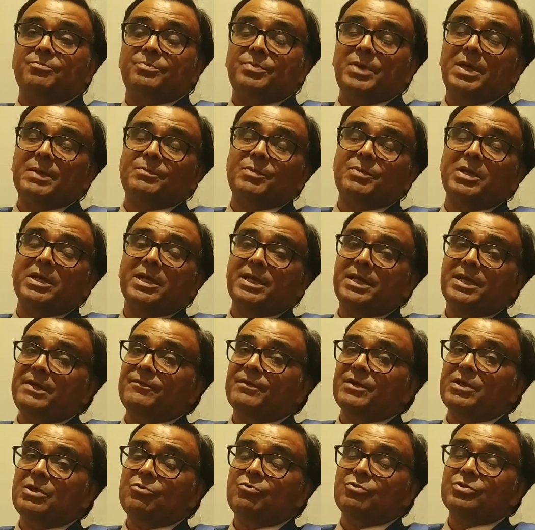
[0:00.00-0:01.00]
people can
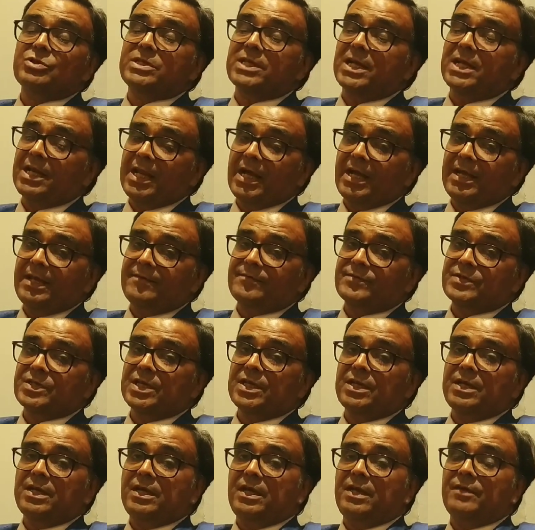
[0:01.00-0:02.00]
even lose their
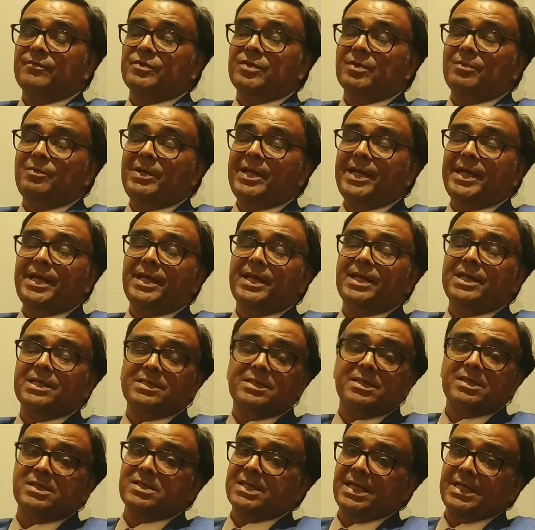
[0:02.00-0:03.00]
lives if the bleeding
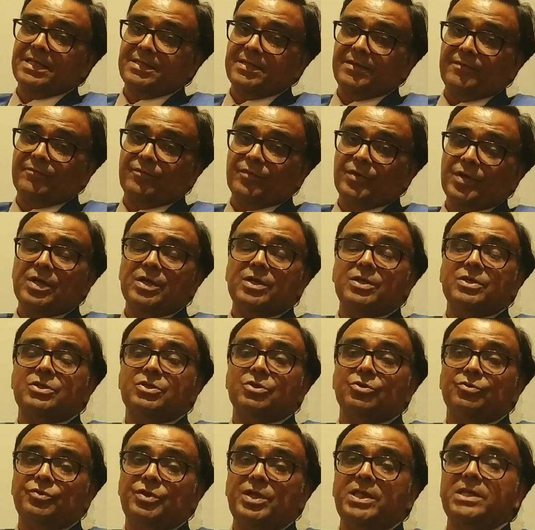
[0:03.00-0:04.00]
is excessive.
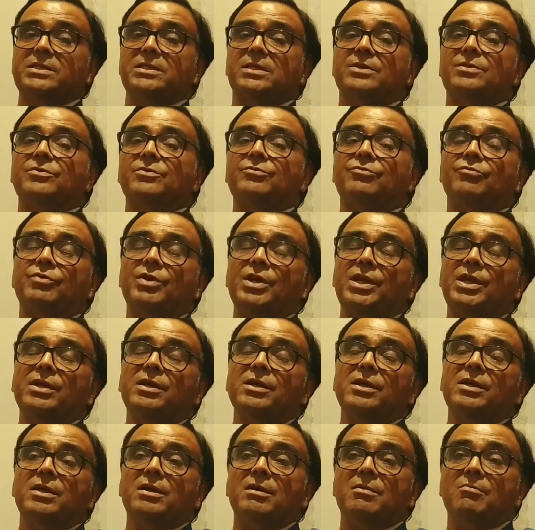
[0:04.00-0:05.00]
So these are the
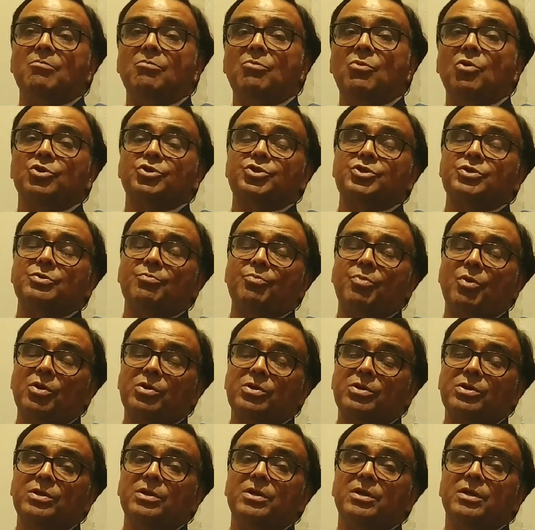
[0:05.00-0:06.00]
3 most
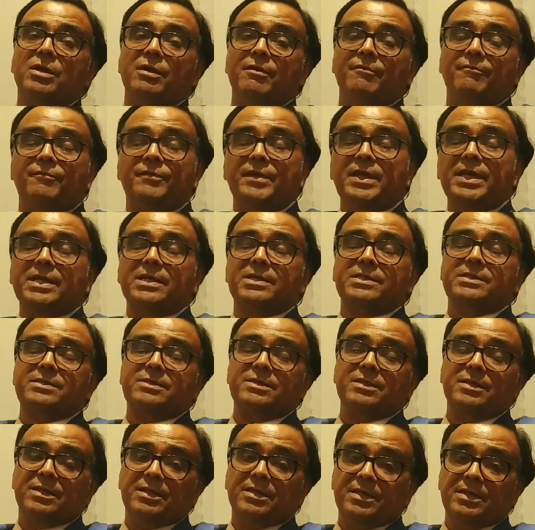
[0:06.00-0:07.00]
important
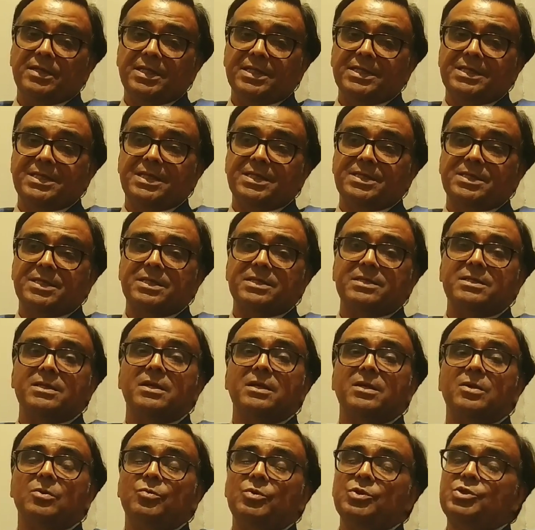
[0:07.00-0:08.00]
venous diseases
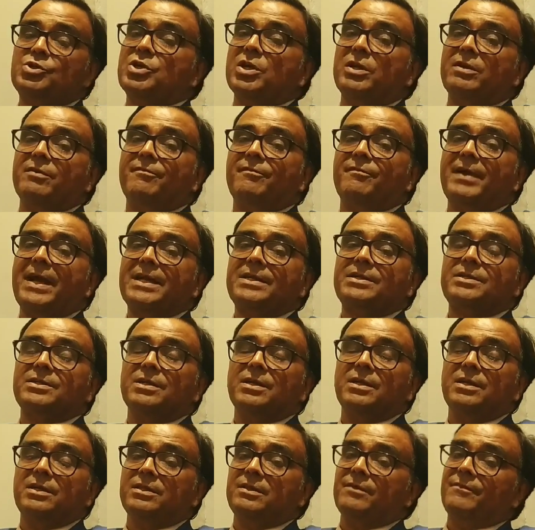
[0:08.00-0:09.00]
which can affect
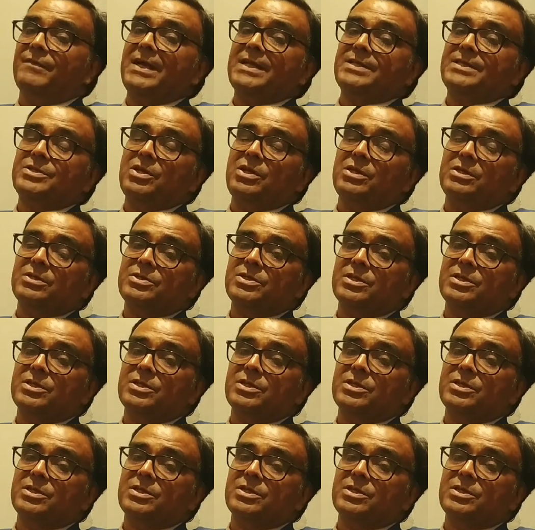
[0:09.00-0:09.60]
the vascular